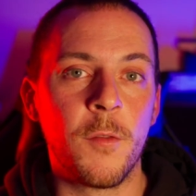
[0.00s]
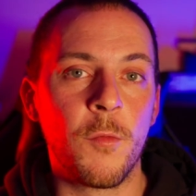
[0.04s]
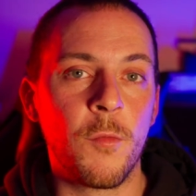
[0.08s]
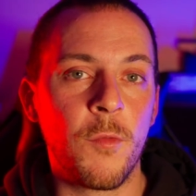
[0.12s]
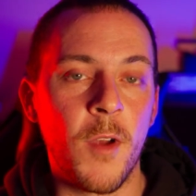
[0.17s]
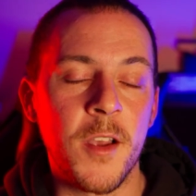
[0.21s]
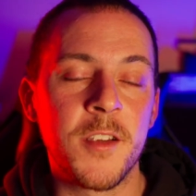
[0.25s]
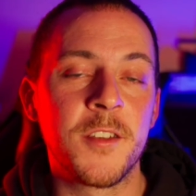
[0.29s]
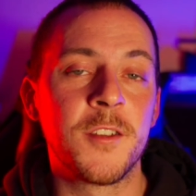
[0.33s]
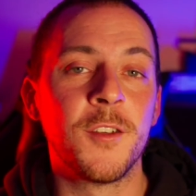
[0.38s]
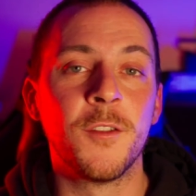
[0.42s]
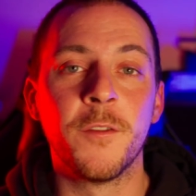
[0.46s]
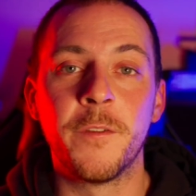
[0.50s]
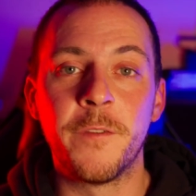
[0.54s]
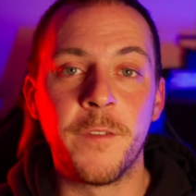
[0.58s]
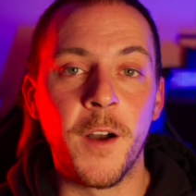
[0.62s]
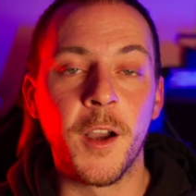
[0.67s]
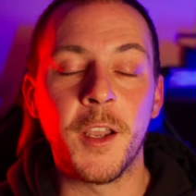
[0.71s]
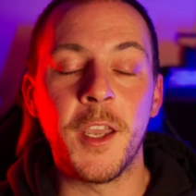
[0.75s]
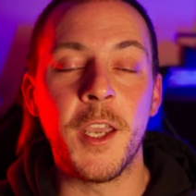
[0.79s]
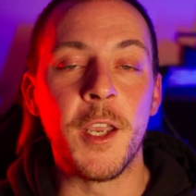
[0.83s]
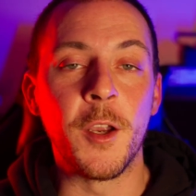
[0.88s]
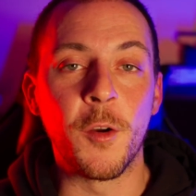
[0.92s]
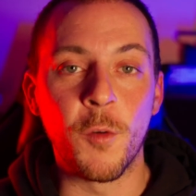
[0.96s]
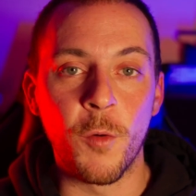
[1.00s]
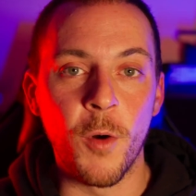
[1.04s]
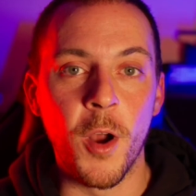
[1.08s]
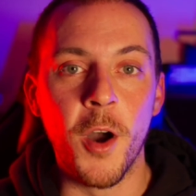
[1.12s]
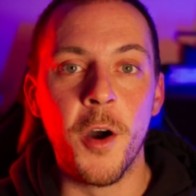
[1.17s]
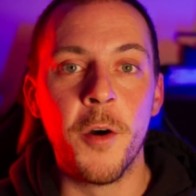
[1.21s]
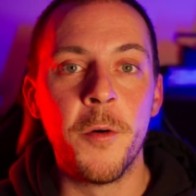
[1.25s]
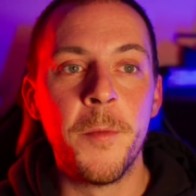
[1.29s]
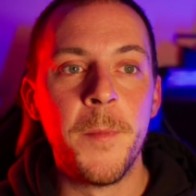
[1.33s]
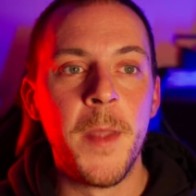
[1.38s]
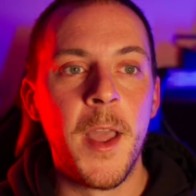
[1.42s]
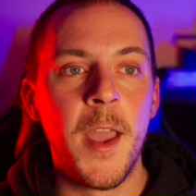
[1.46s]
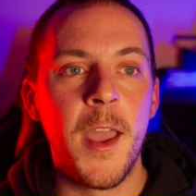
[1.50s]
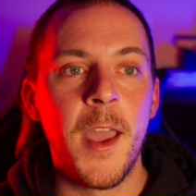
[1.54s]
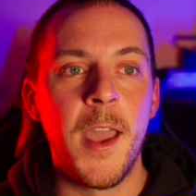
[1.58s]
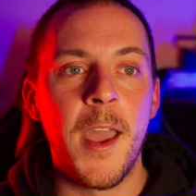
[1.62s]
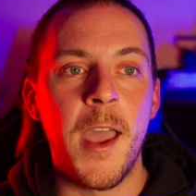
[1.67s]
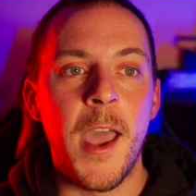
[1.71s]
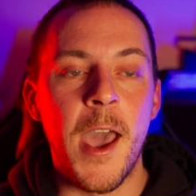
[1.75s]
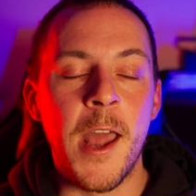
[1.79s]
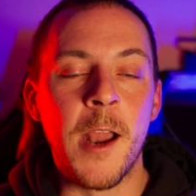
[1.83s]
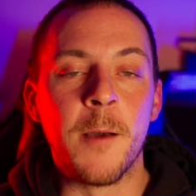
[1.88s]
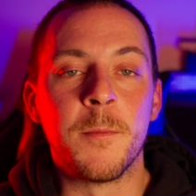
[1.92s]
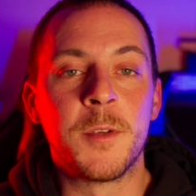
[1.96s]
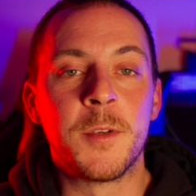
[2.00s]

Russell fucking Crowe. And I'm